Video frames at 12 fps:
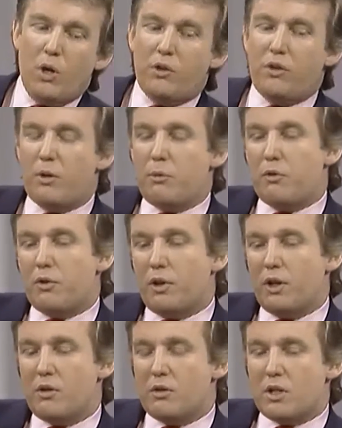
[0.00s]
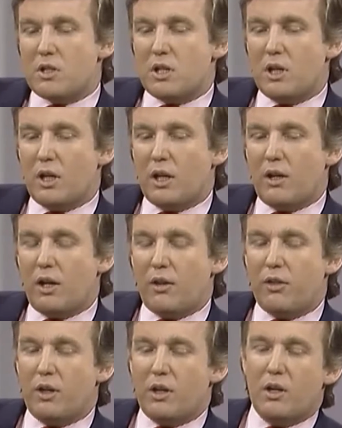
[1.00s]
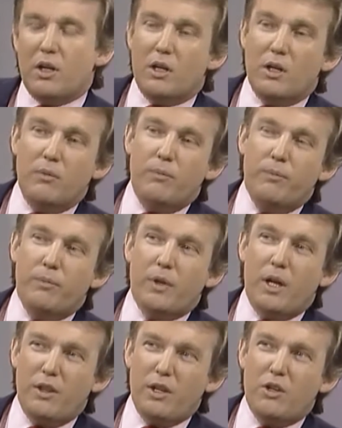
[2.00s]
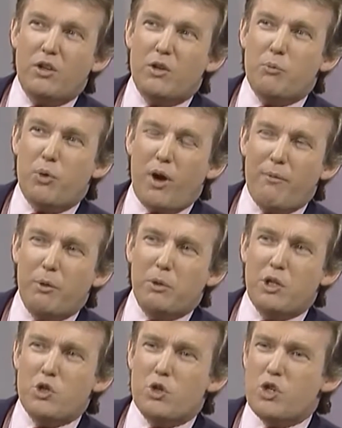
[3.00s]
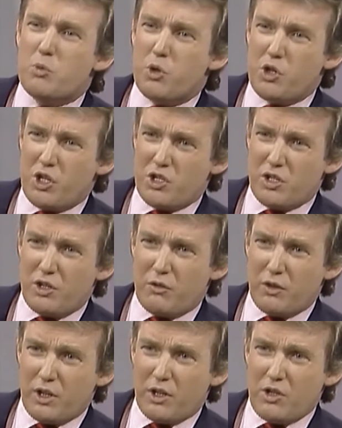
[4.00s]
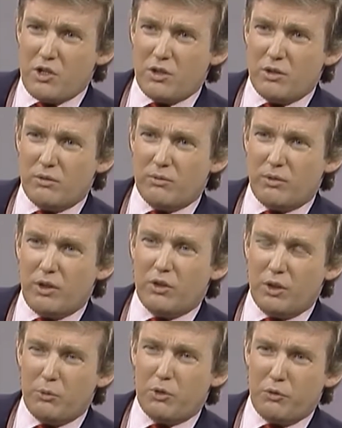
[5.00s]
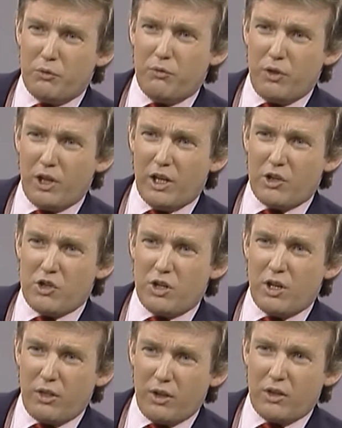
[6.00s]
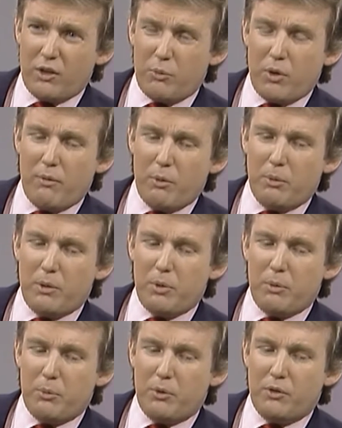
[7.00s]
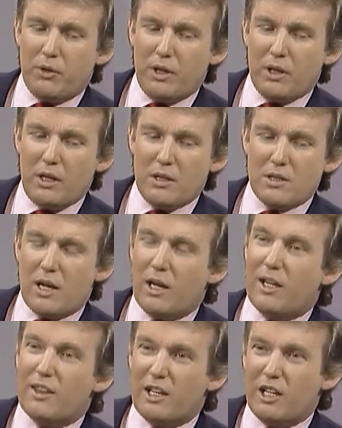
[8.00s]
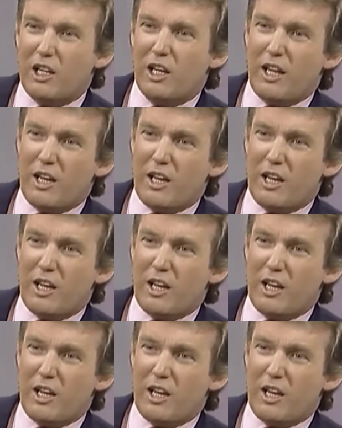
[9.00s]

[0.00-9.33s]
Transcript: Well, it's going to be very interesting. I think that probably George Bush has an advantage in terms of the election. I think that probably people would say that he's got like that little